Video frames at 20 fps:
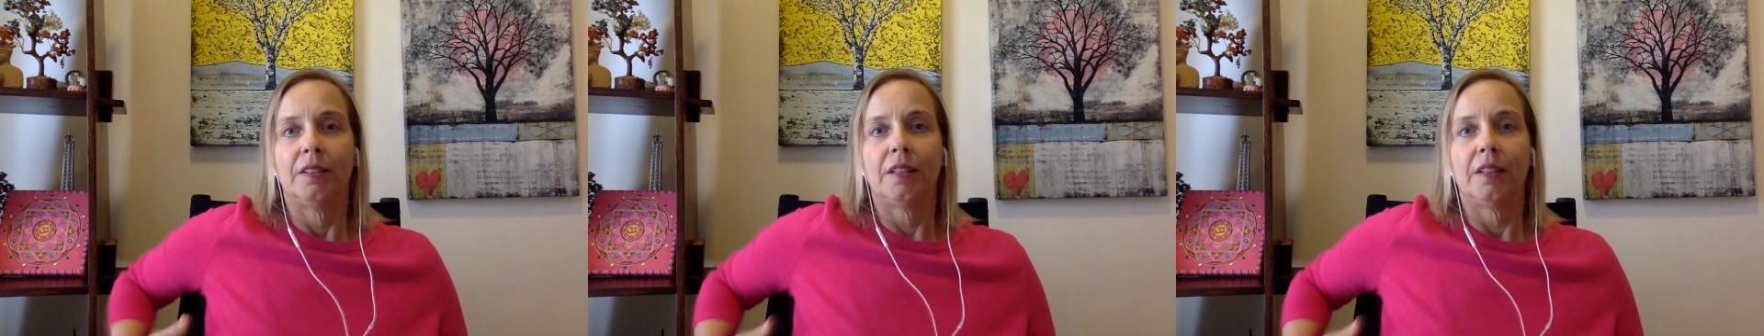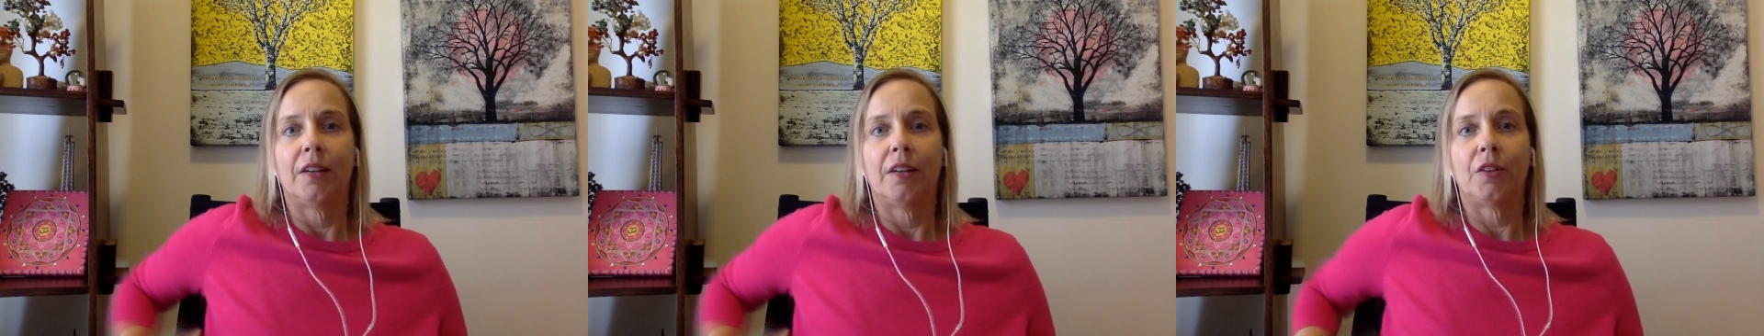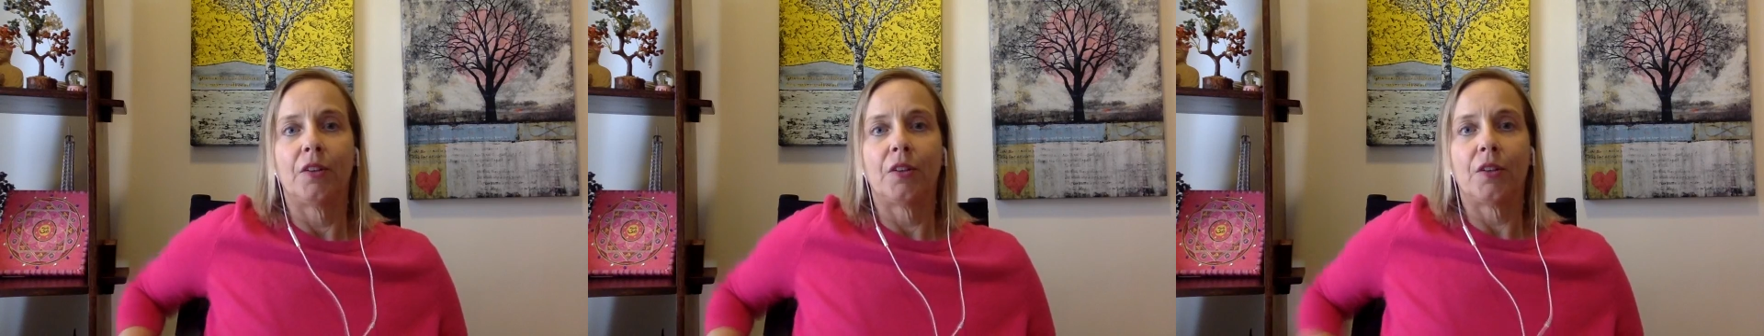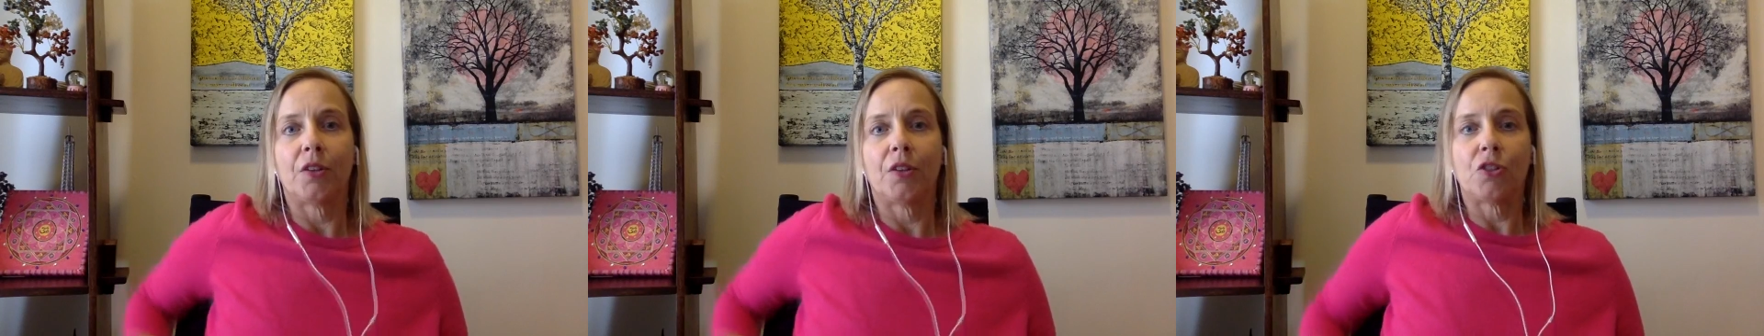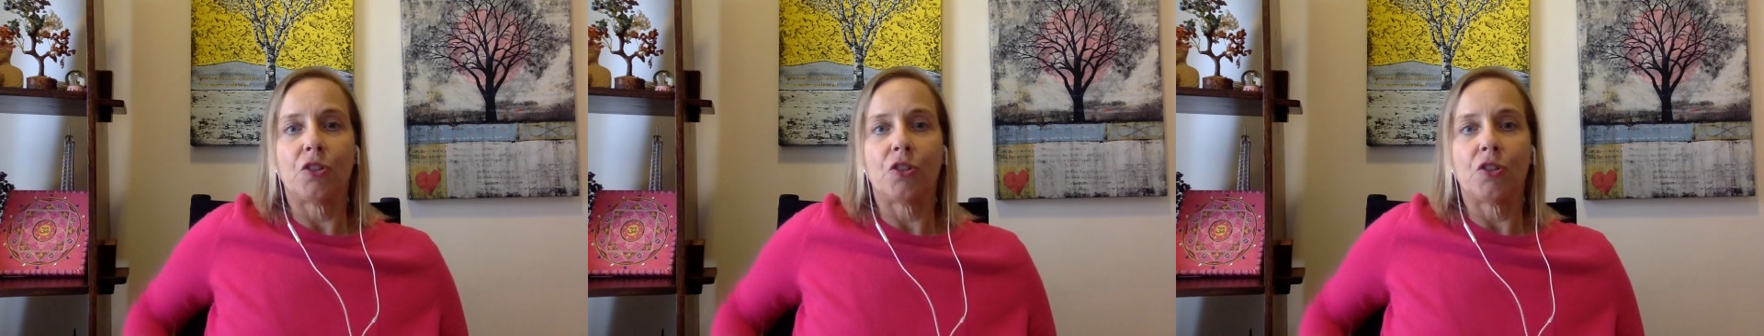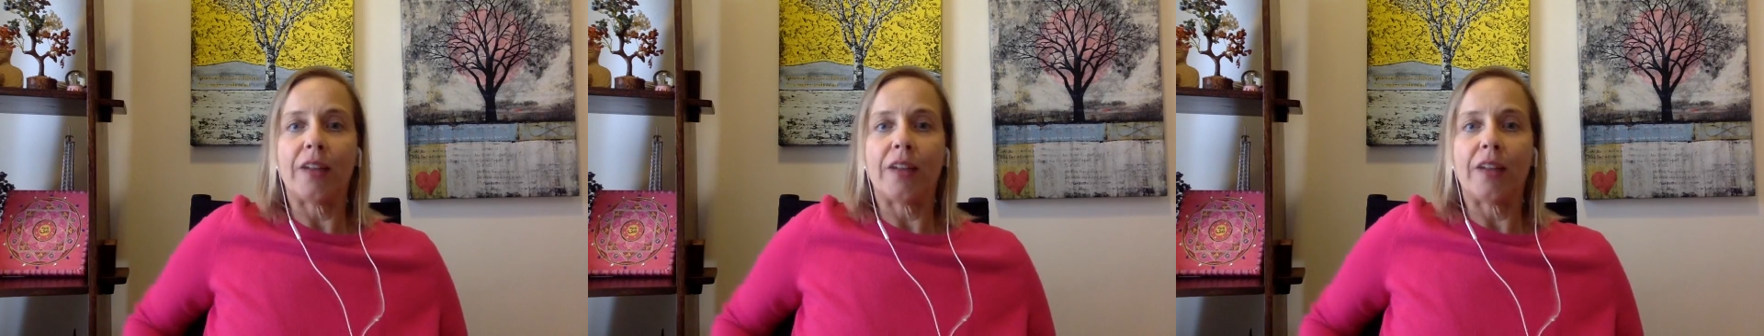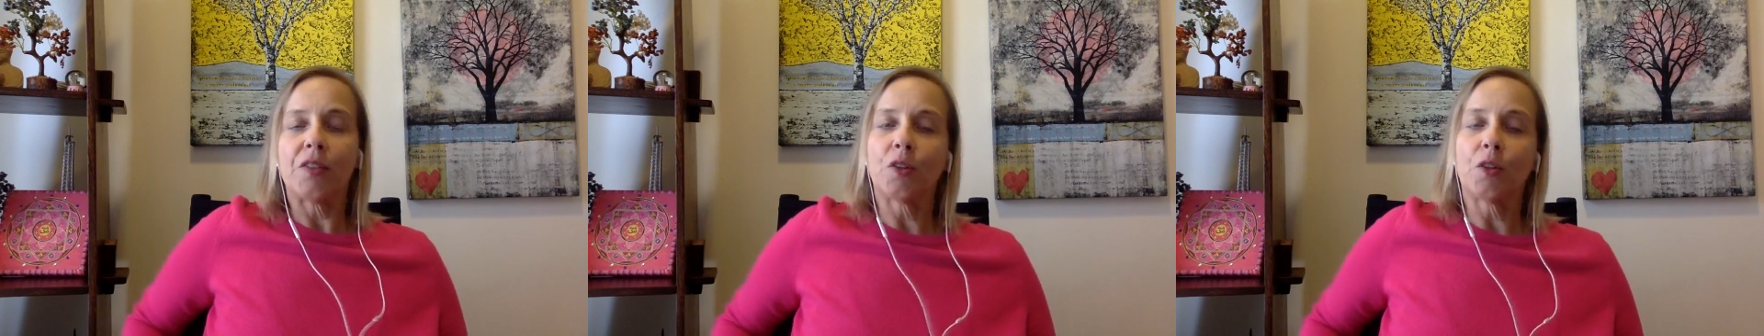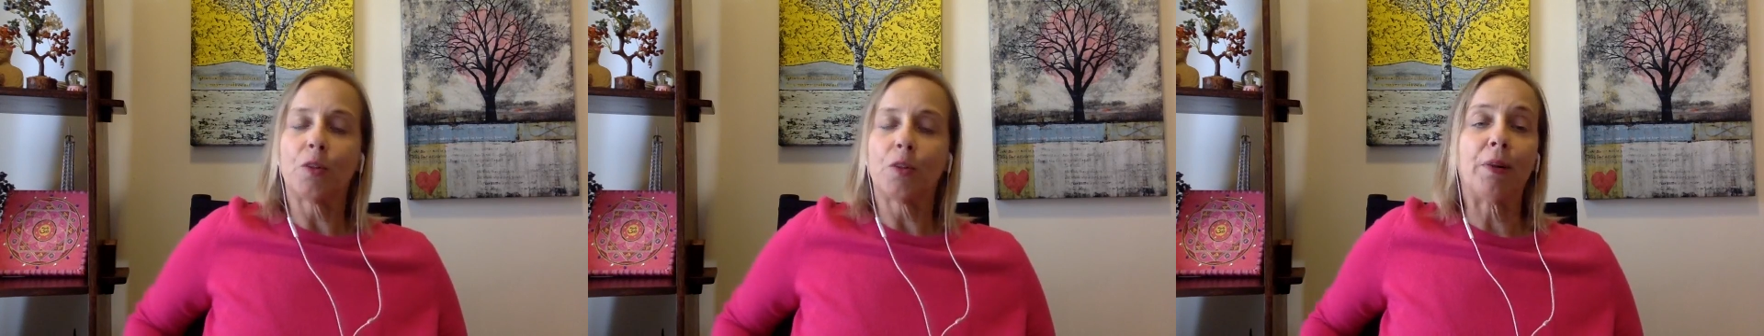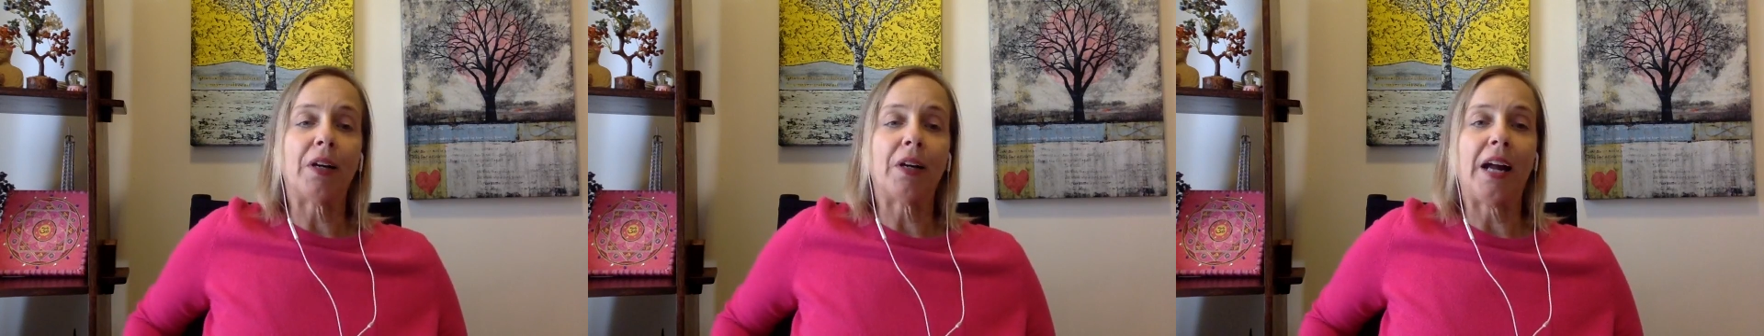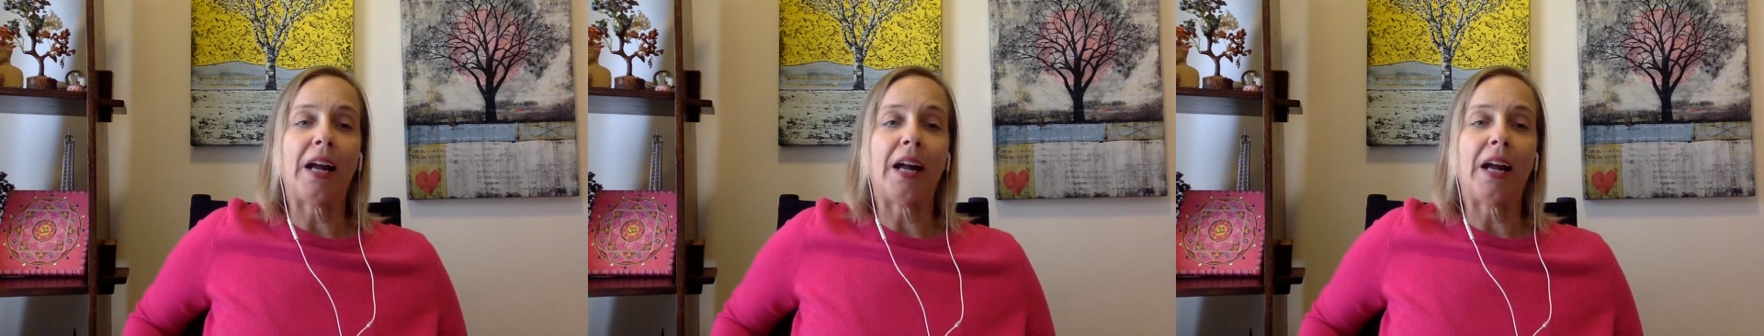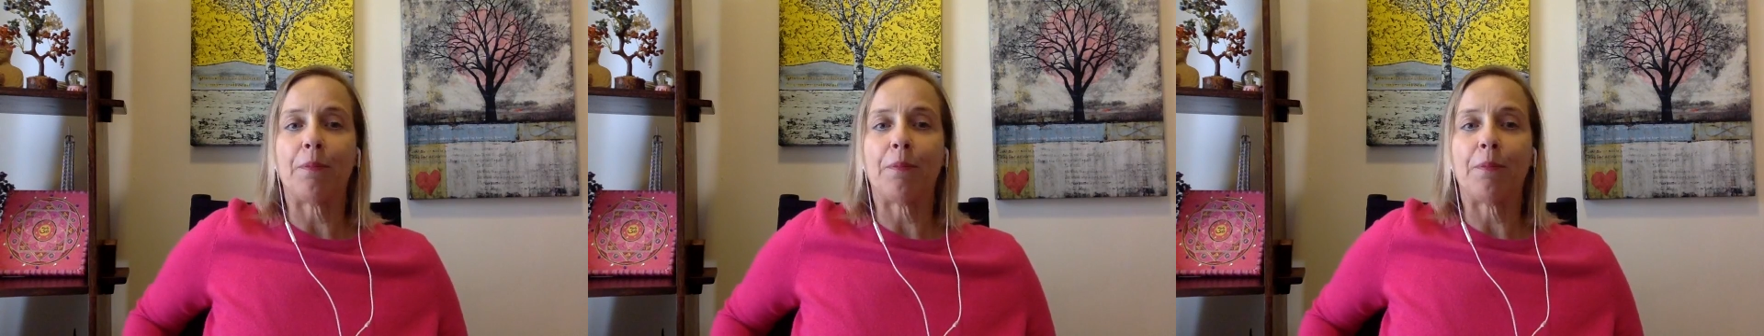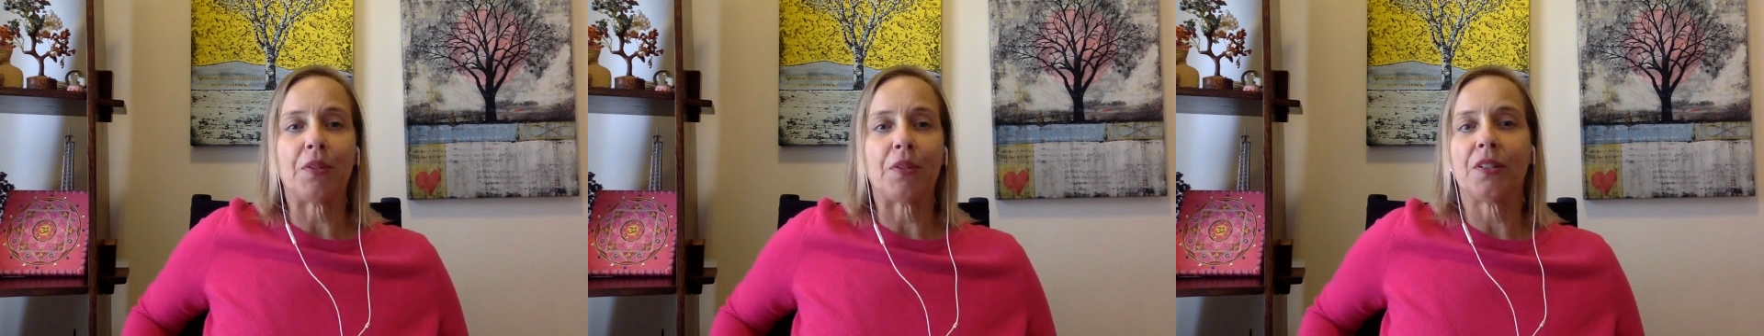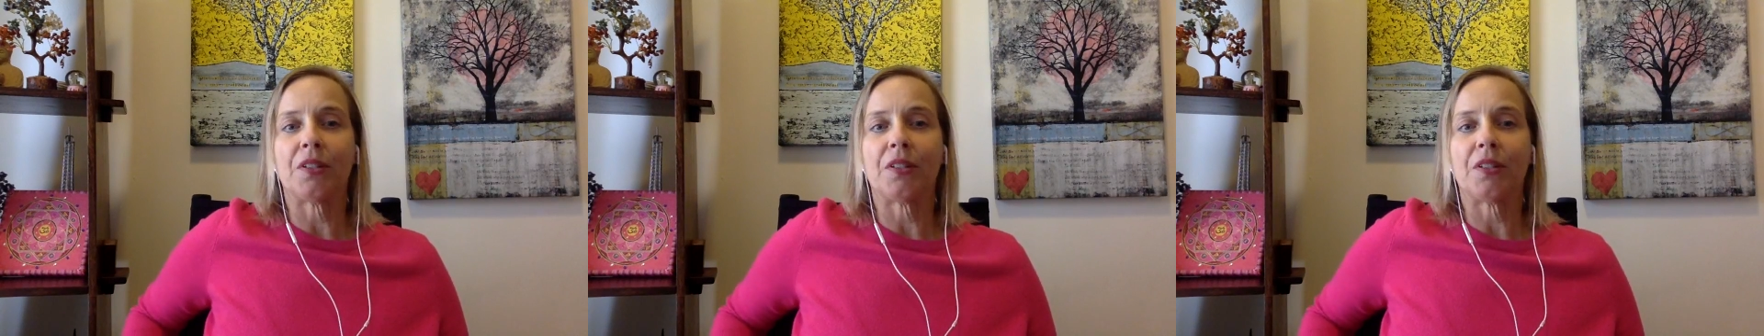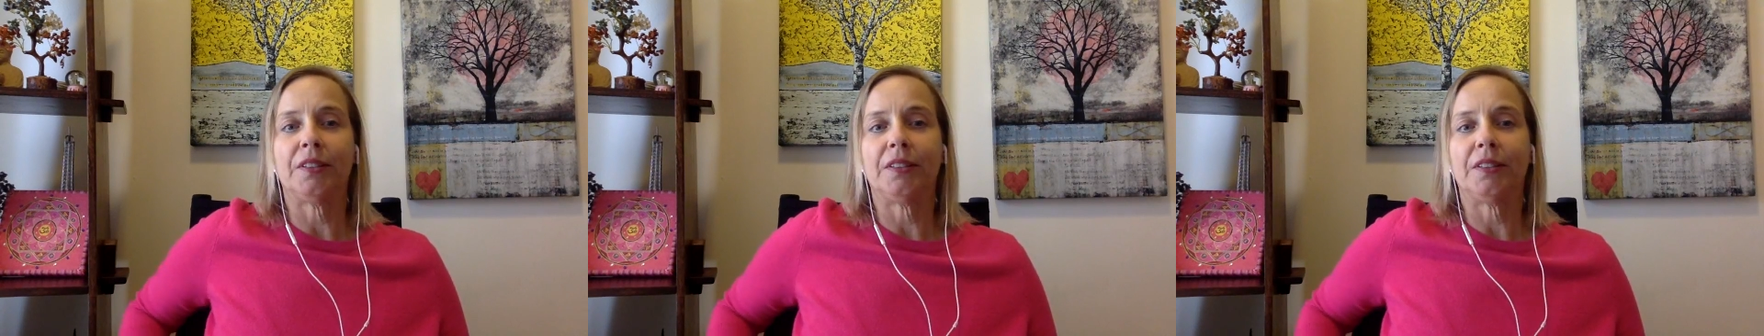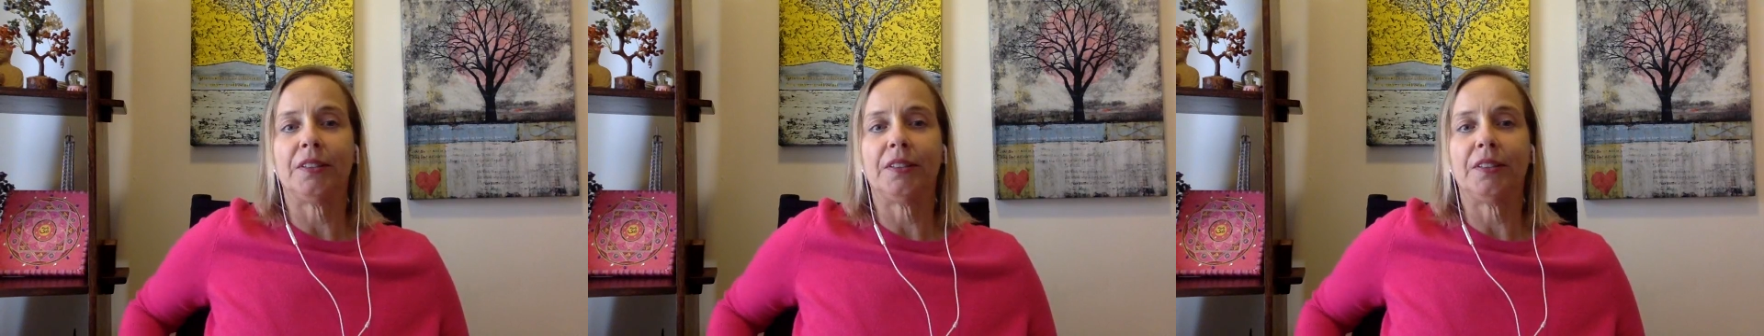Under the chest, or perhaps